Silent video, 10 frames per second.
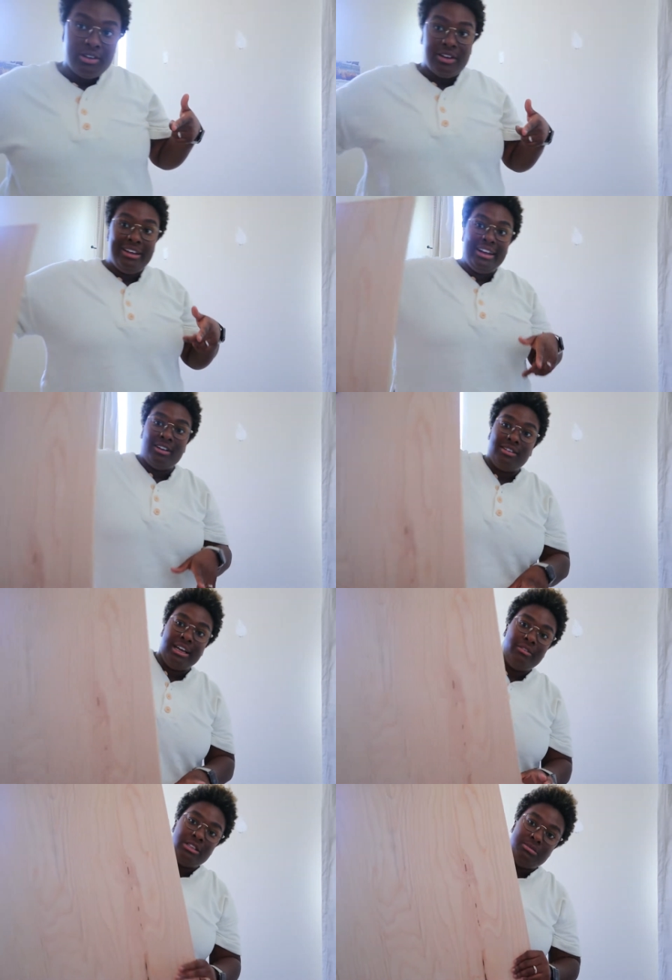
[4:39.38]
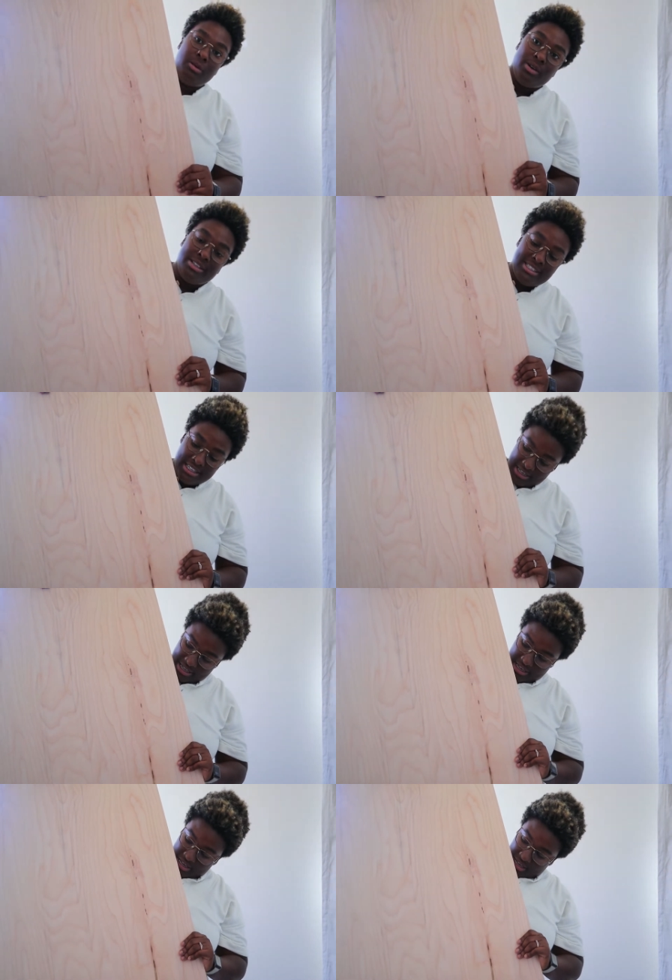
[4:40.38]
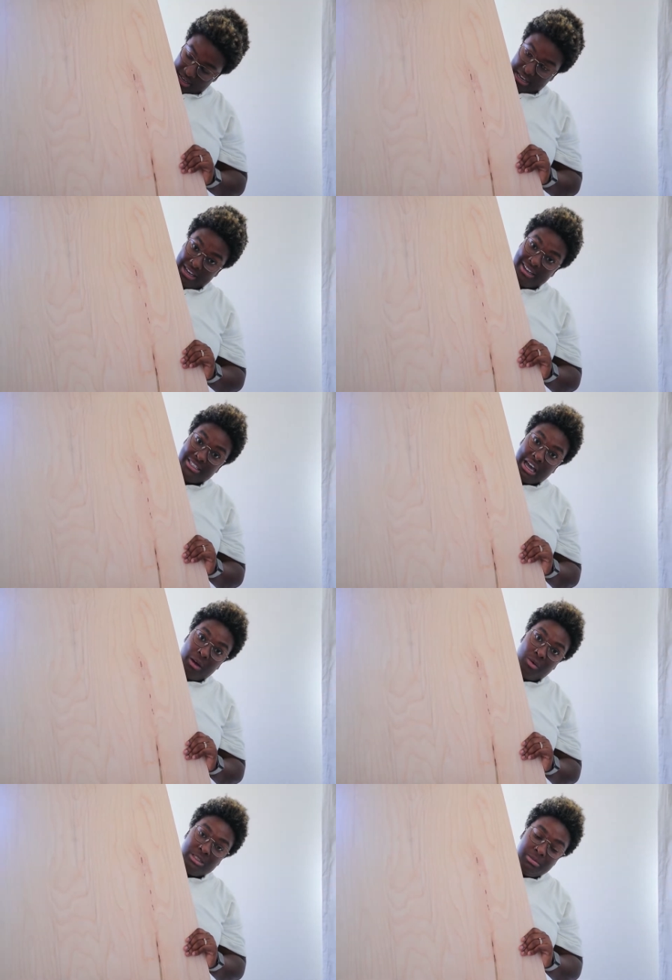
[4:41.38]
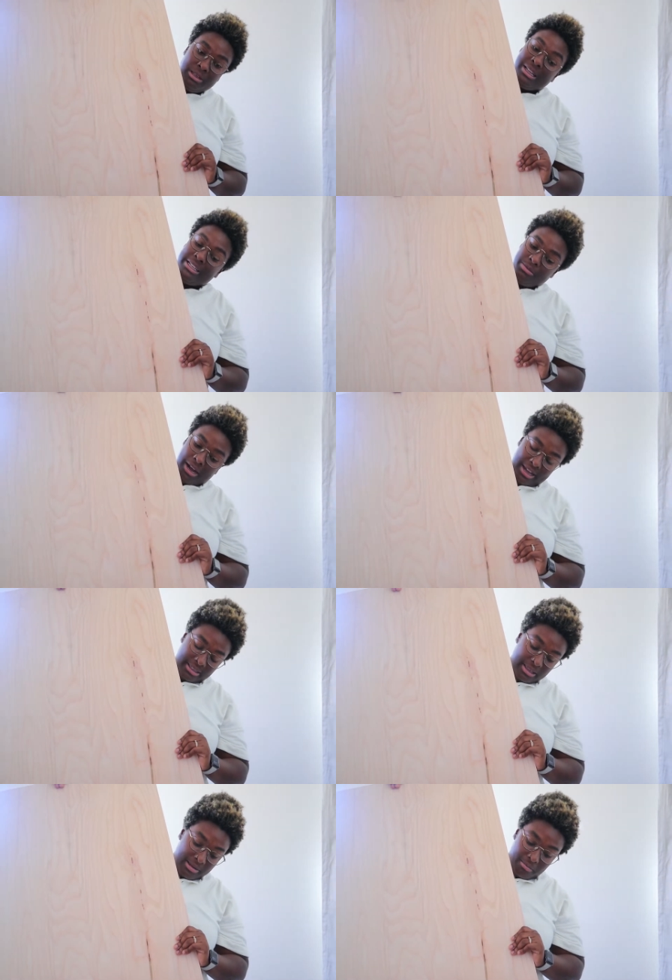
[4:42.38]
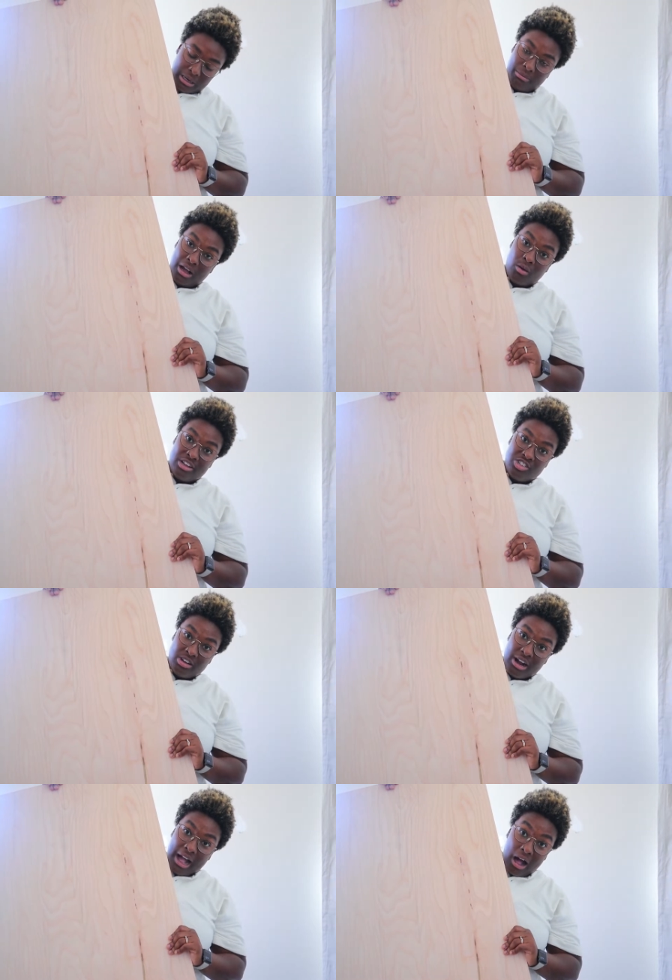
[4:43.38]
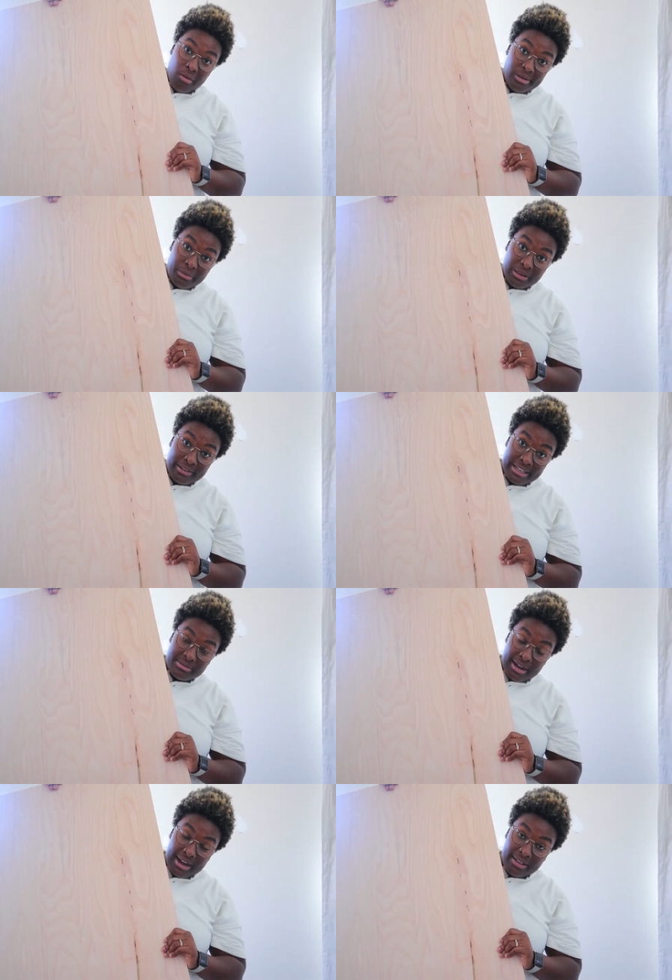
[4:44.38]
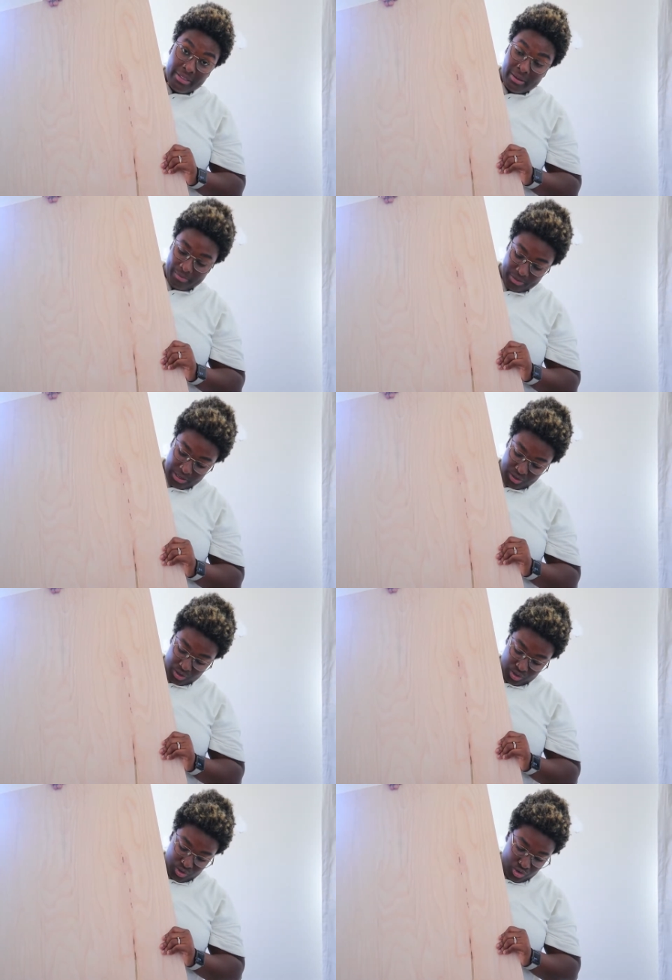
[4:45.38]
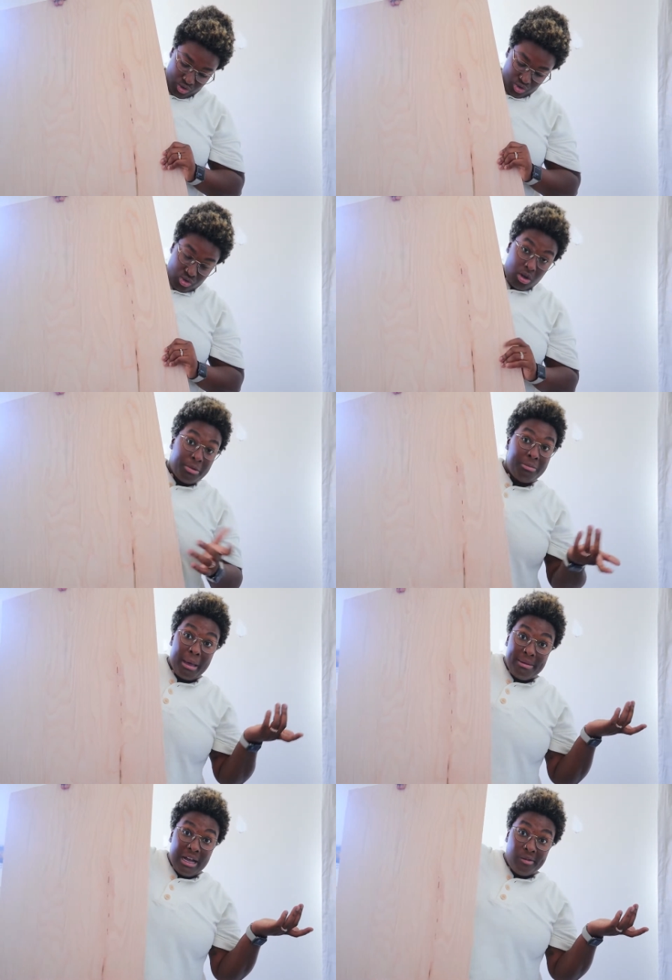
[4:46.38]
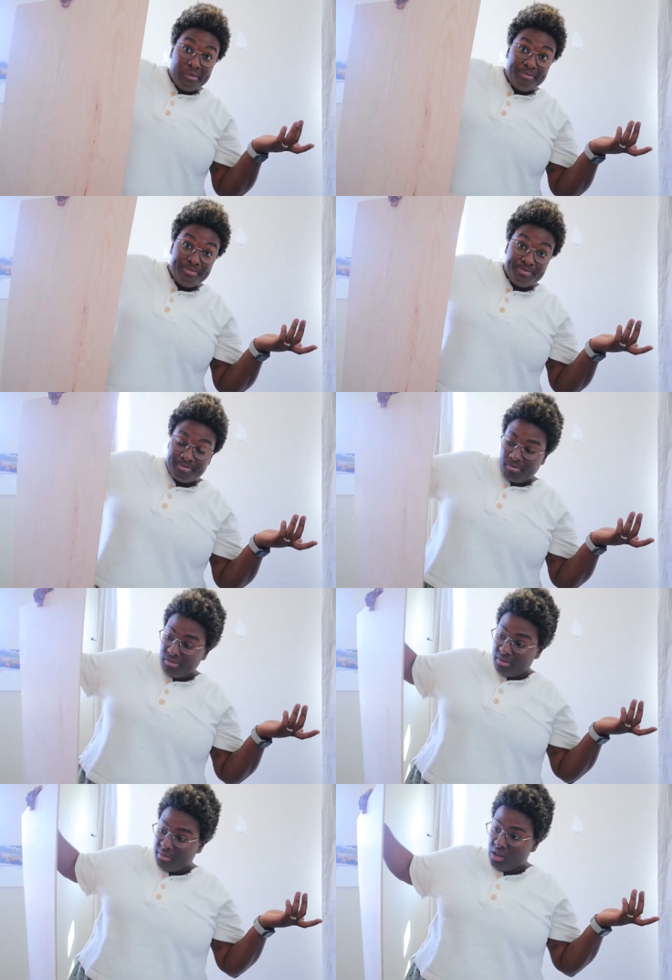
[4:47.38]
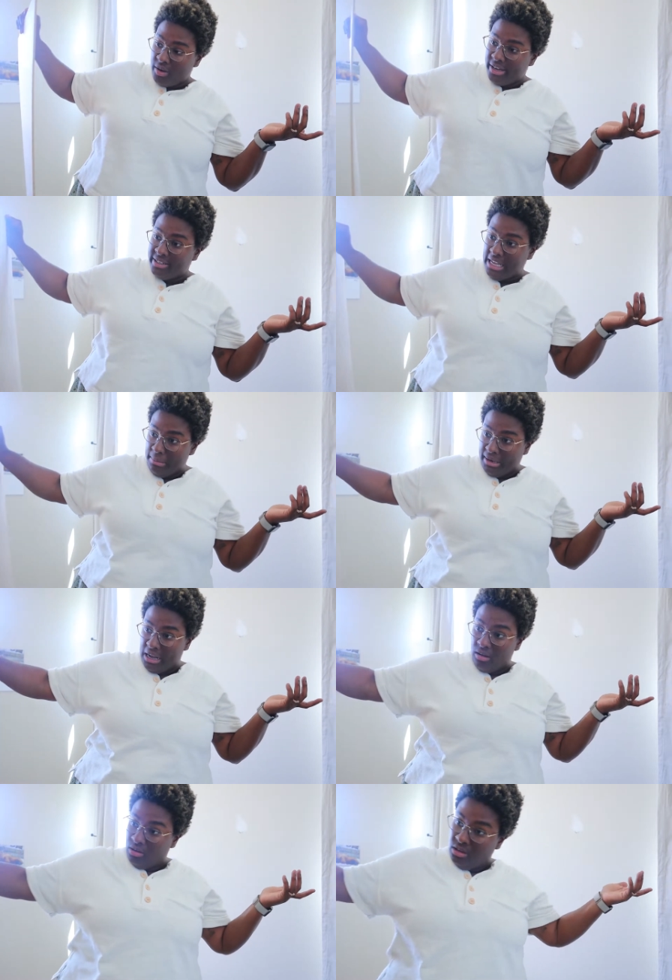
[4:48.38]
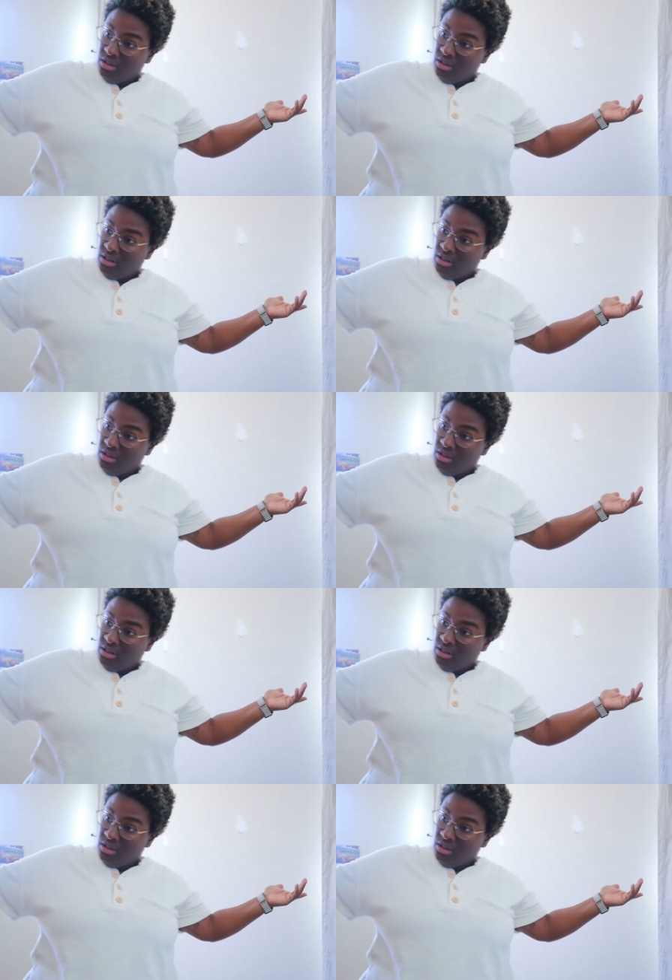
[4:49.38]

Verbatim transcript: Right now I have these boards and I want to put lights behind them, but I'm not quite sure how I'm gonna put lights behind them. So I'm gonna map it out. I'm gonna go ahead and tape it out,